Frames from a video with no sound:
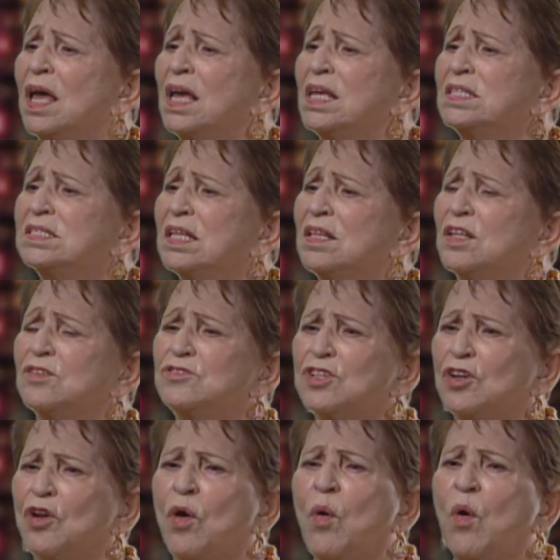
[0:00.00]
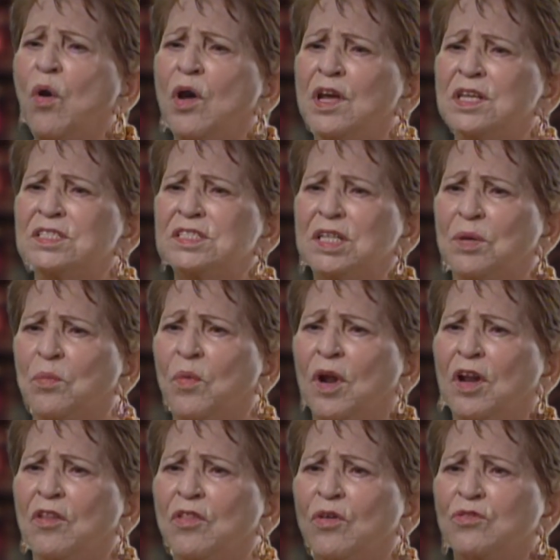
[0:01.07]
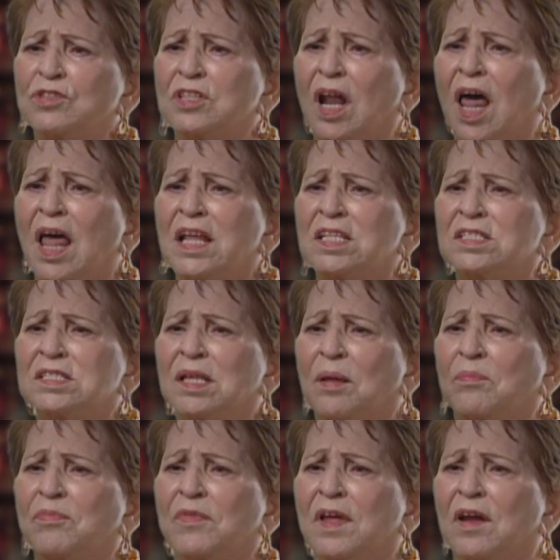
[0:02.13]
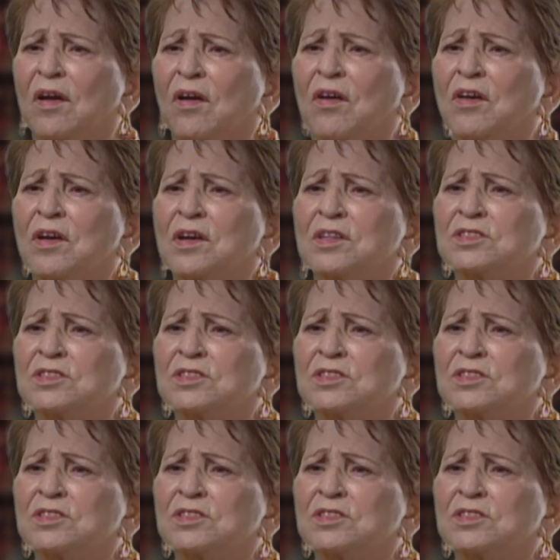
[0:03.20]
He said, there's a noise in one of those lights up there.